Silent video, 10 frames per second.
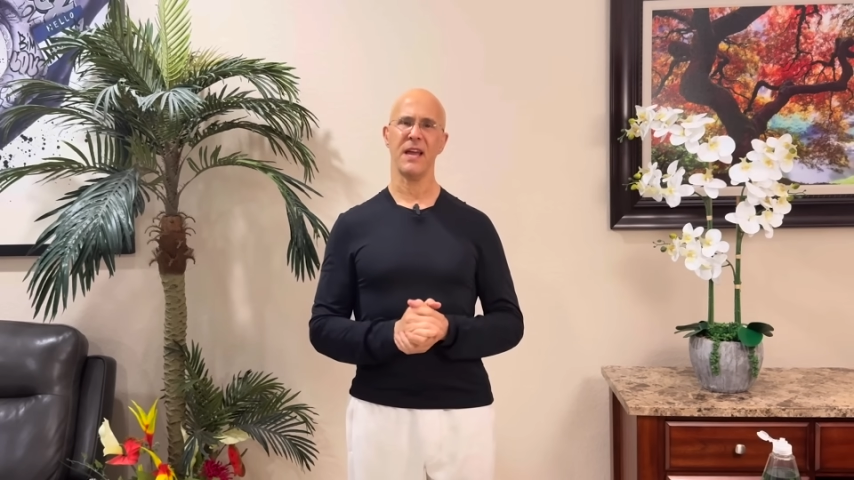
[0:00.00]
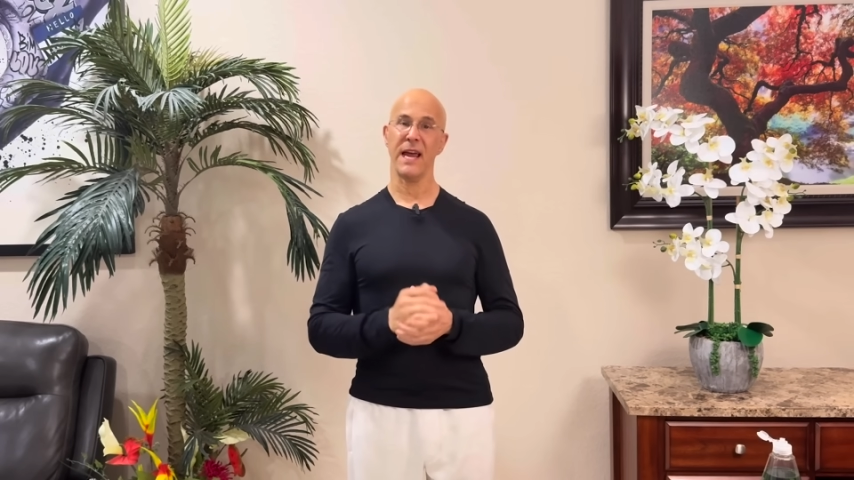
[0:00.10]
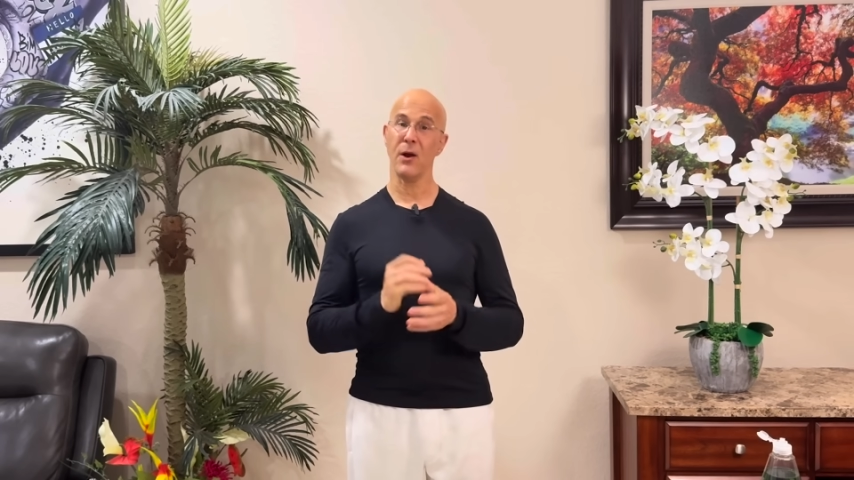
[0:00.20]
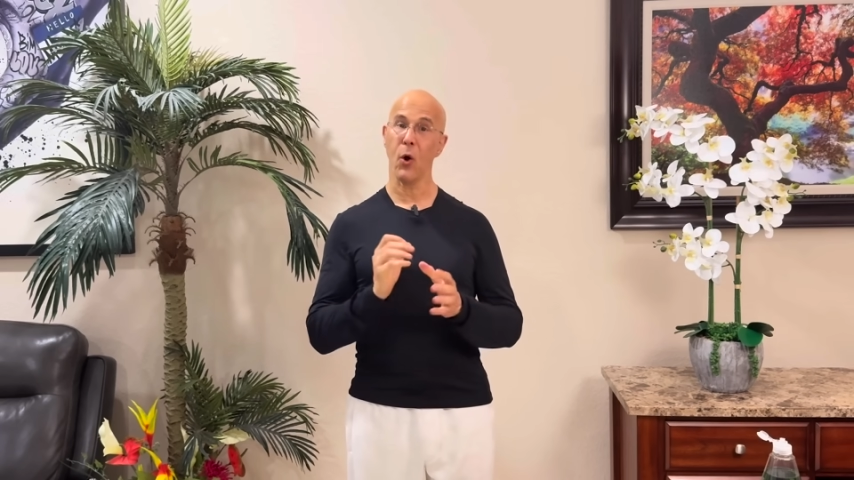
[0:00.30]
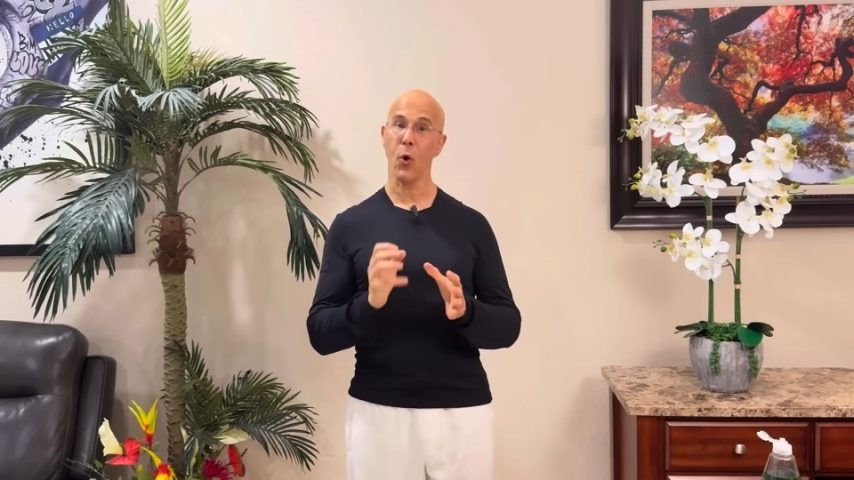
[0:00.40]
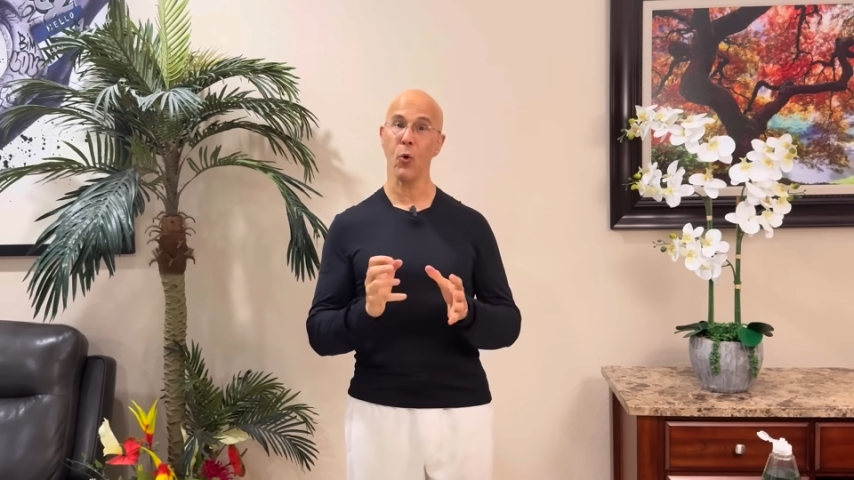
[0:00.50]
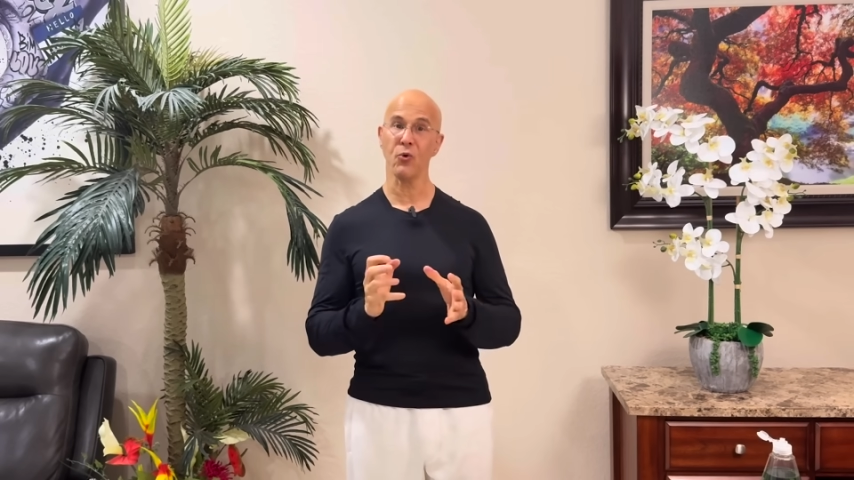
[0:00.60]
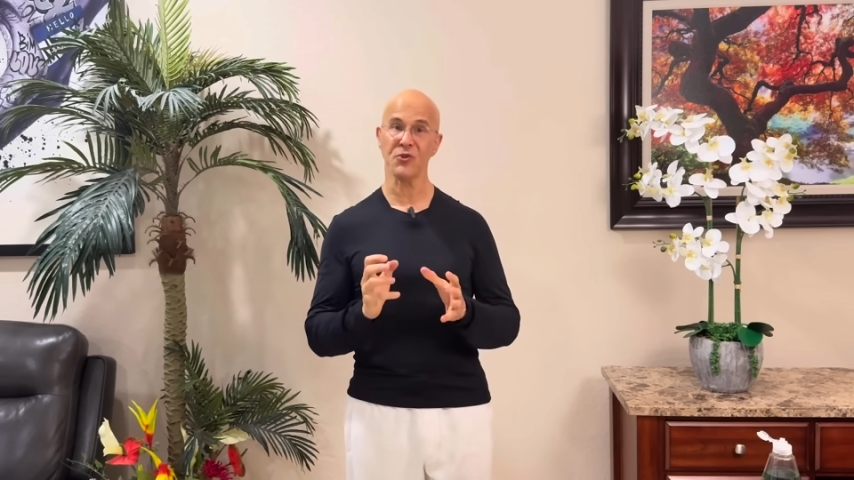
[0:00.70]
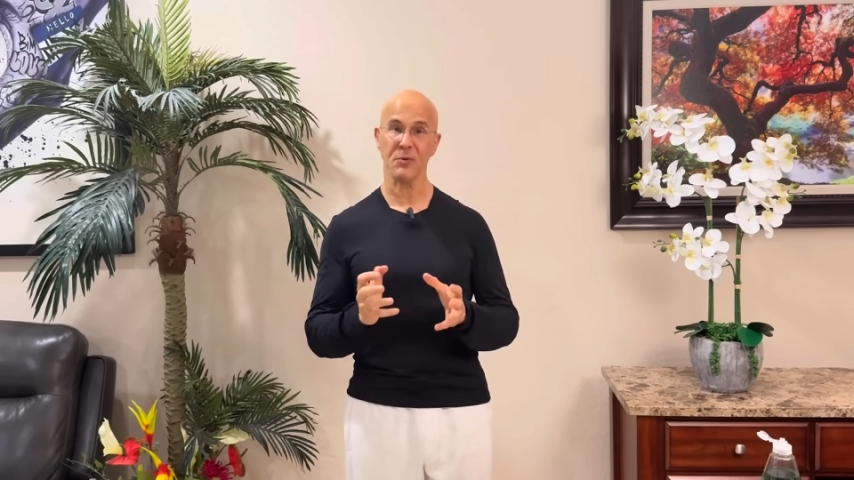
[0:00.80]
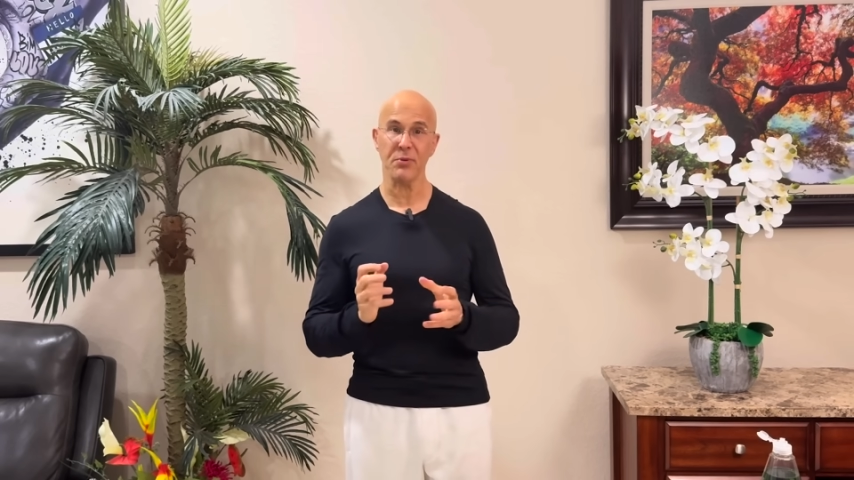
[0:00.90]
and
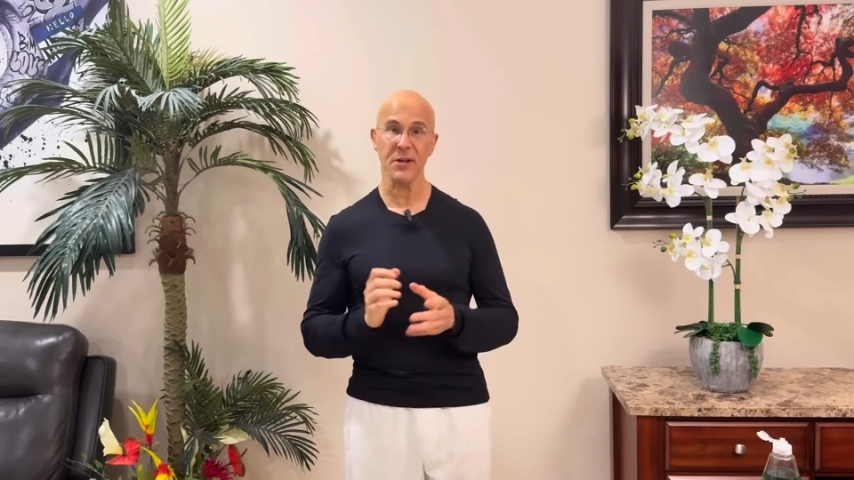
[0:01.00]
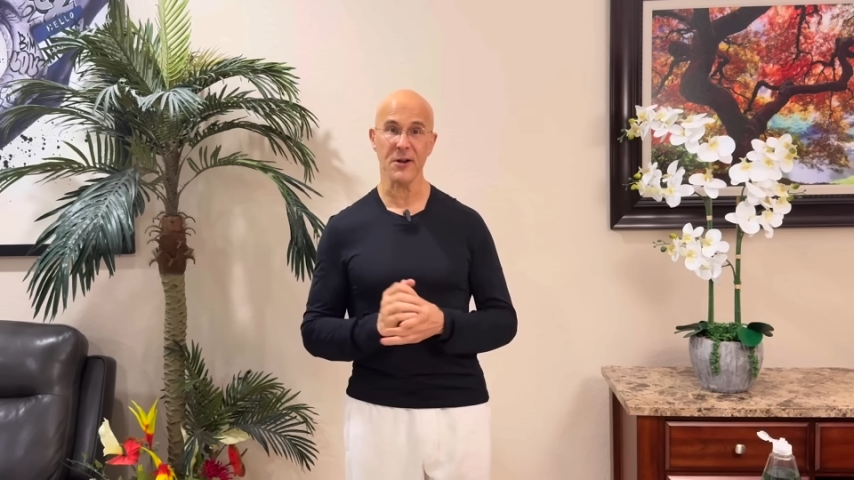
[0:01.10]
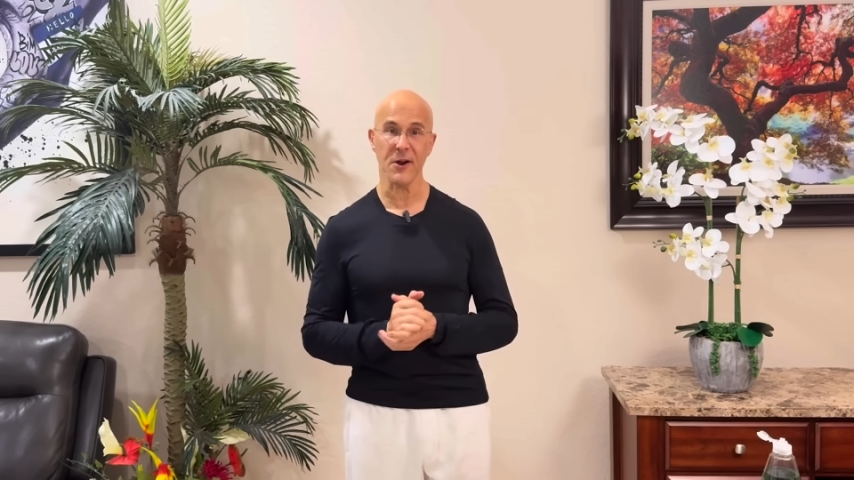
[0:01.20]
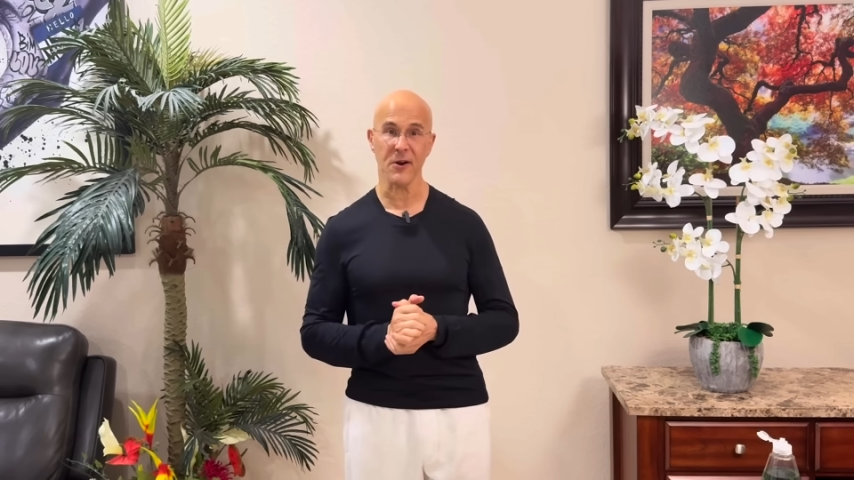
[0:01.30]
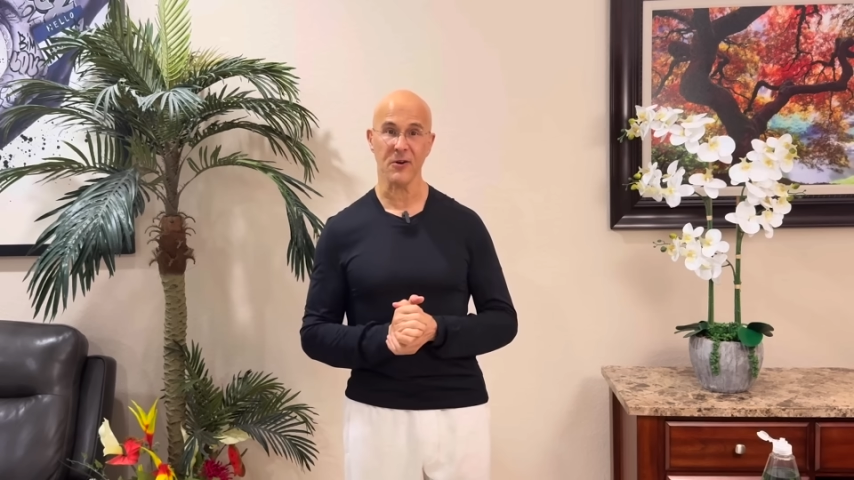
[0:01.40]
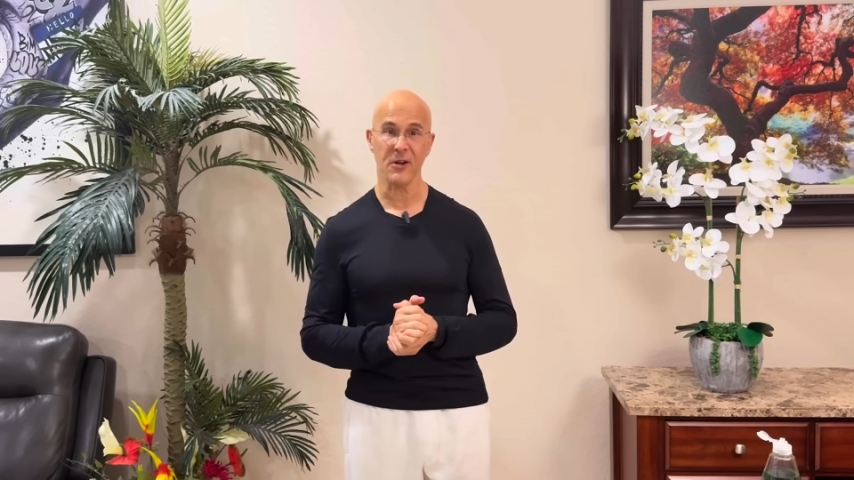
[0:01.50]
holes appear.